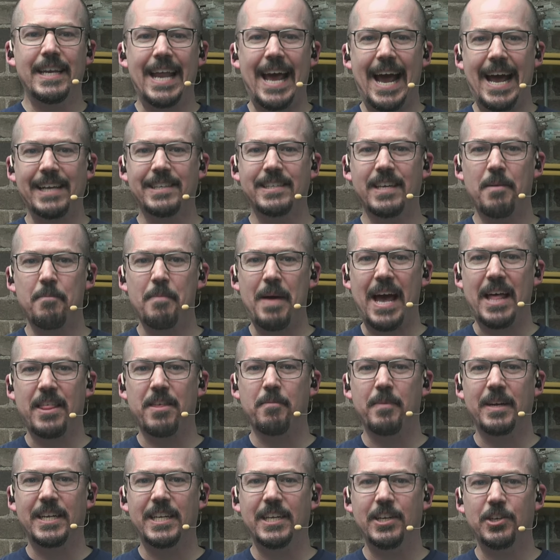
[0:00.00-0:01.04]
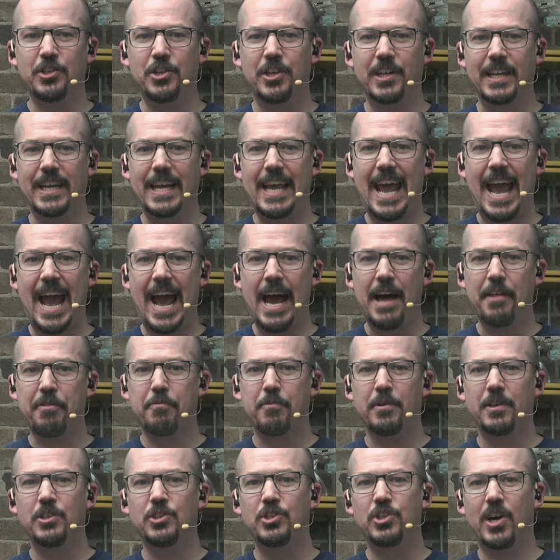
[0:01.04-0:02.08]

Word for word: NASA mathematician Katherine